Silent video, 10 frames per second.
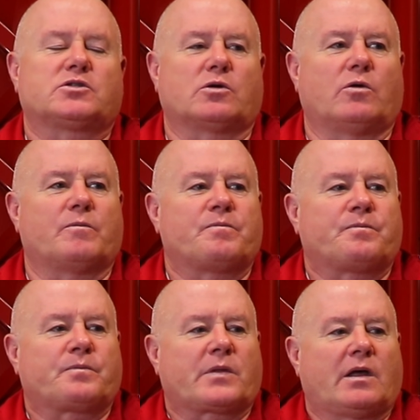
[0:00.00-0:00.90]
So
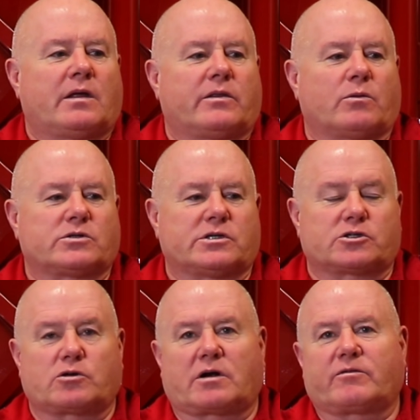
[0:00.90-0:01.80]
there was this
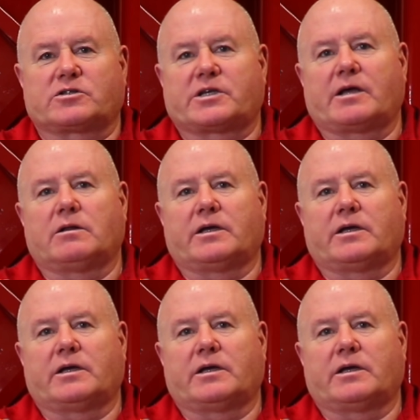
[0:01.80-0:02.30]
truck for sale,